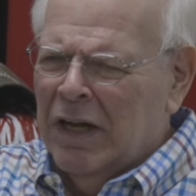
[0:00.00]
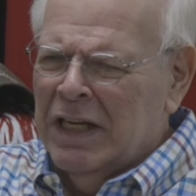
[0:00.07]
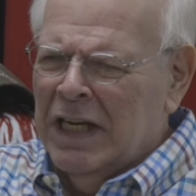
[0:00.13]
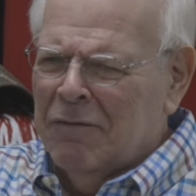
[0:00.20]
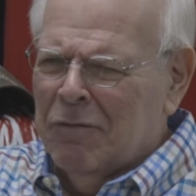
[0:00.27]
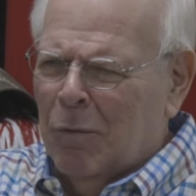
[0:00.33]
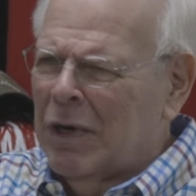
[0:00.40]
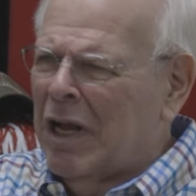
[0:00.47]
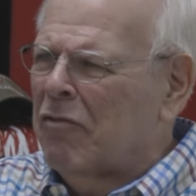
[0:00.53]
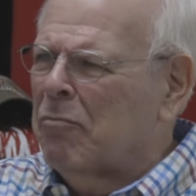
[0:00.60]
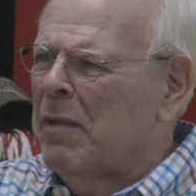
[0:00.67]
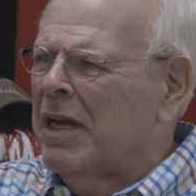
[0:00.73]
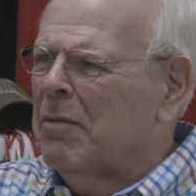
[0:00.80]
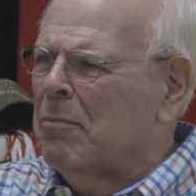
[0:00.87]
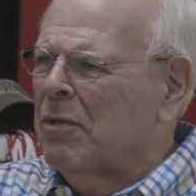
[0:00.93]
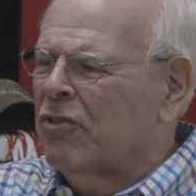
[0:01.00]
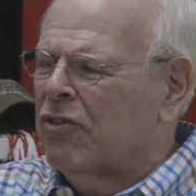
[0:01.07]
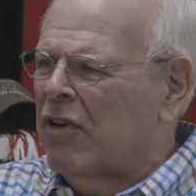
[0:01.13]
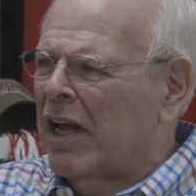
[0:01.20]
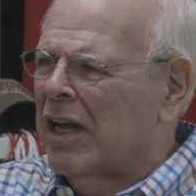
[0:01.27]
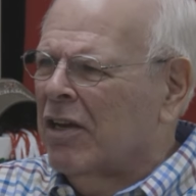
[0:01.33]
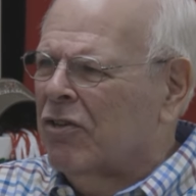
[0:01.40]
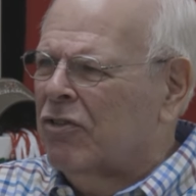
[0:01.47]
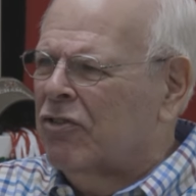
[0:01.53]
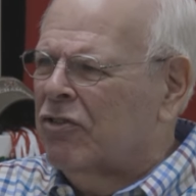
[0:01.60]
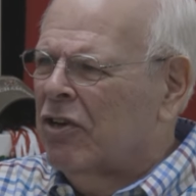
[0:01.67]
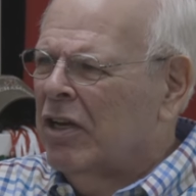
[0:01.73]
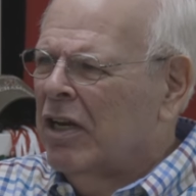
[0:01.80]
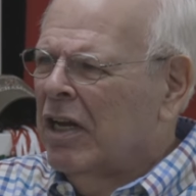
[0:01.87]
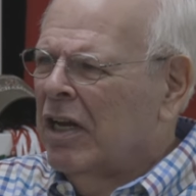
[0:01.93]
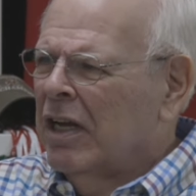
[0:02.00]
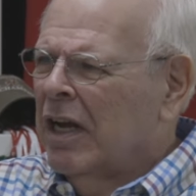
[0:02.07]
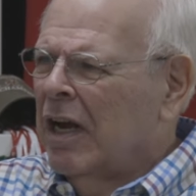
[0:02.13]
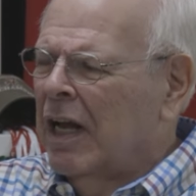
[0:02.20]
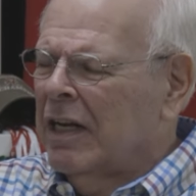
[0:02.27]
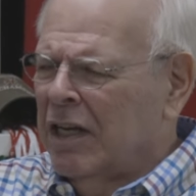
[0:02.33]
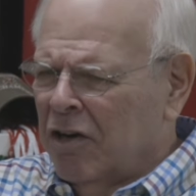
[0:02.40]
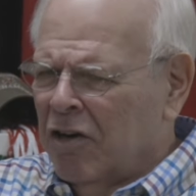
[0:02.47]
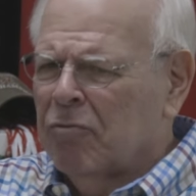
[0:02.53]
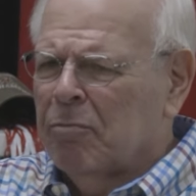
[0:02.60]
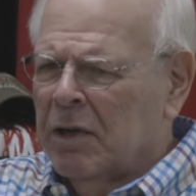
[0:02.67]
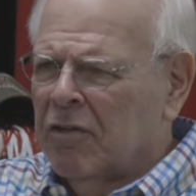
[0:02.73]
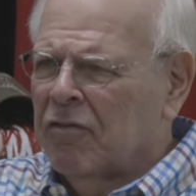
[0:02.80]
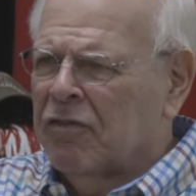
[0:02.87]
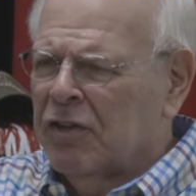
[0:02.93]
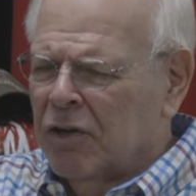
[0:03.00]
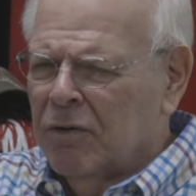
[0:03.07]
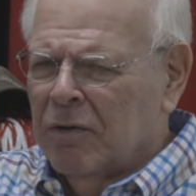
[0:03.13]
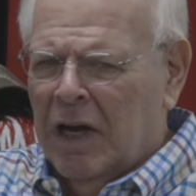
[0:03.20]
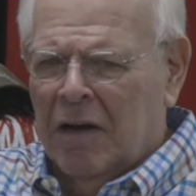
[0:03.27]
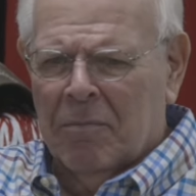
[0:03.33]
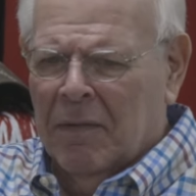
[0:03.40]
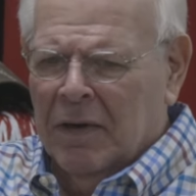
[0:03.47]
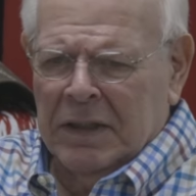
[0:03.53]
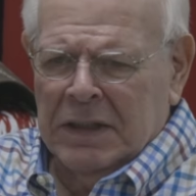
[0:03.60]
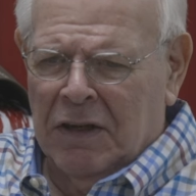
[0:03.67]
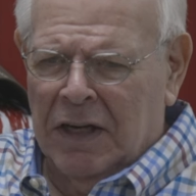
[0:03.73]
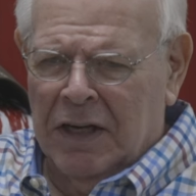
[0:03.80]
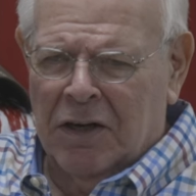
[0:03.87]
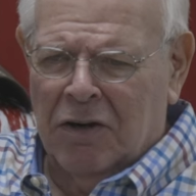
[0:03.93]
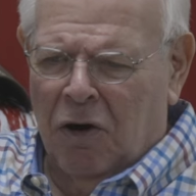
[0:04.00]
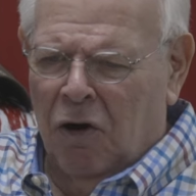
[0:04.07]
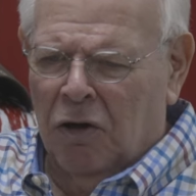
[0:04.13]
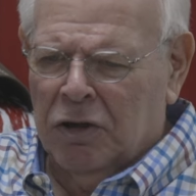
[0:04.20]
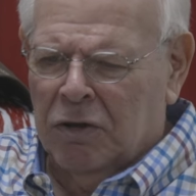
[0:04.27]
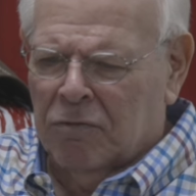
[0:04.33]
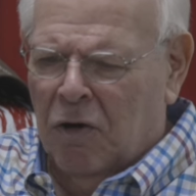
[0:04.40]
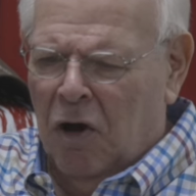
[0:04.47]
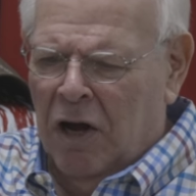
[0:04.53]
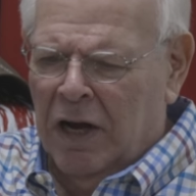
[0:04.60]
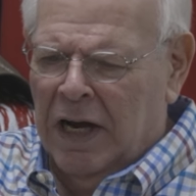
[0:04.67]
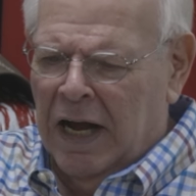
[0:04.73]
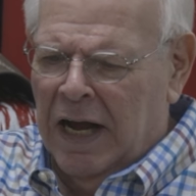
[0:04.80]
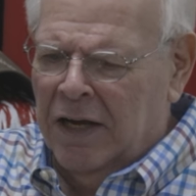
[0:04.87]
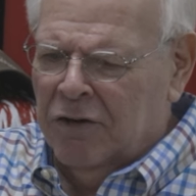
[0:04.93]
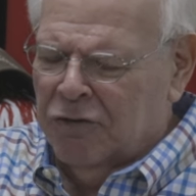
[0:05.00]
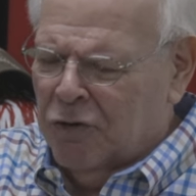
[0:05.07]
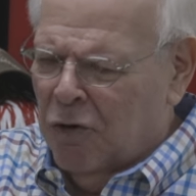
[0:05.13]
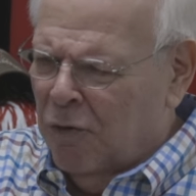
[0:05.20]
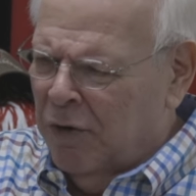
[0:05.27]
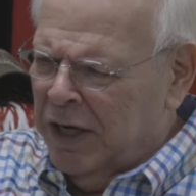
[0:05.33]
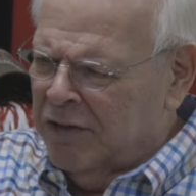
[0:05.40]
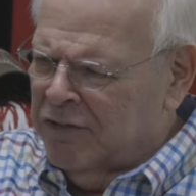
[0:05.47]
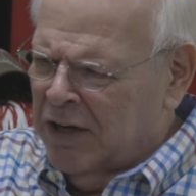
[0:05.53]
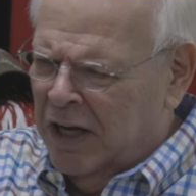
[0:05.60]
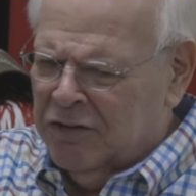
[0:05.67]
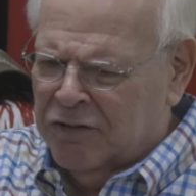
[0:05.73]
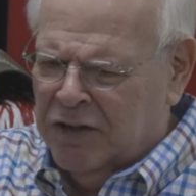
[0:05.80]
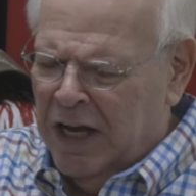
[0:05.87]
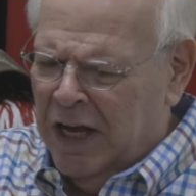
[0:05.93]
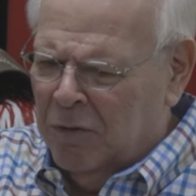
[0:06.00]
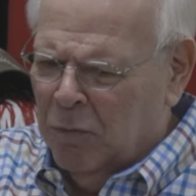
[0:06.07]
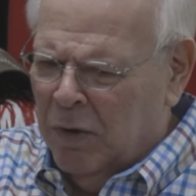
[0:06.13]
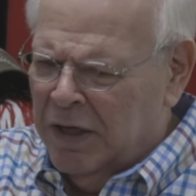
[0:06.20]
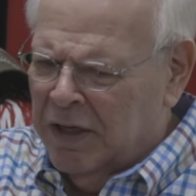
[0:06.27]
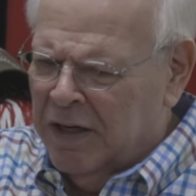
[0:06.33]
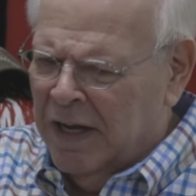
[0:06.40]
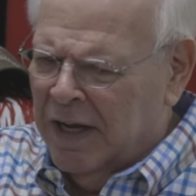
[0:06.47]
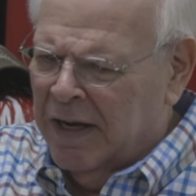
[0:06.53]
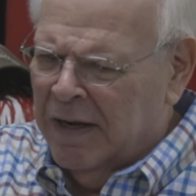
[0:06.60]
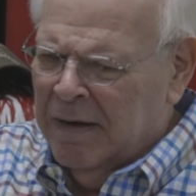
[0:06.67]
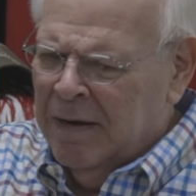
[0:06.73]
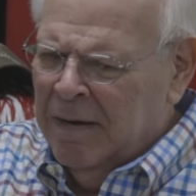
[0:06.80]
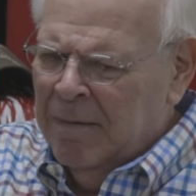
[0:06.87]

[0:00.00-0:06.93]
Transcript: Even when I've made mistakes, and there have been a few, I called the wrong guy scoring a touchdown one day.